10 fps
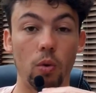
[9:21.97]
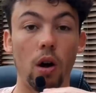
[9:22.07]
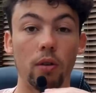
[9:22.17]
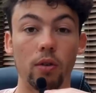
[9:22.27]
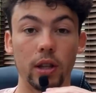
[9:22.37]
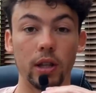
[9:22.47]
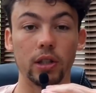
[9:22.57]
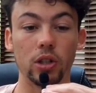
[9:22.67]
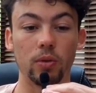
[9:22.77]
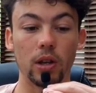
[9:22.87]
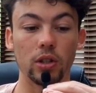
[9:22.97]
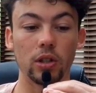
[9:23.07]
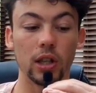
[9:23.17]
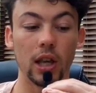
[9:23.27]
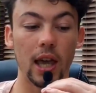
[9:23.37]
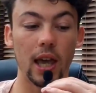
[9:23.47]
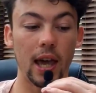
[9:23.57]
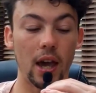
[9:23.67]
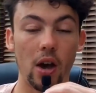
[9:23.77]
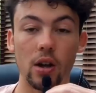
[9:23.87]
you are wrong in these situations,
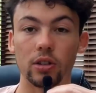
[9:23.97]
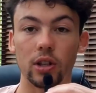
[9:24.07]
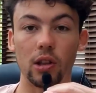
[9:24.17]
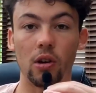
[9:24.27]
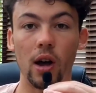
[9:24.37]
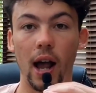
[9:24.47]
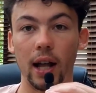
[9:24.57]
it hurts a lot.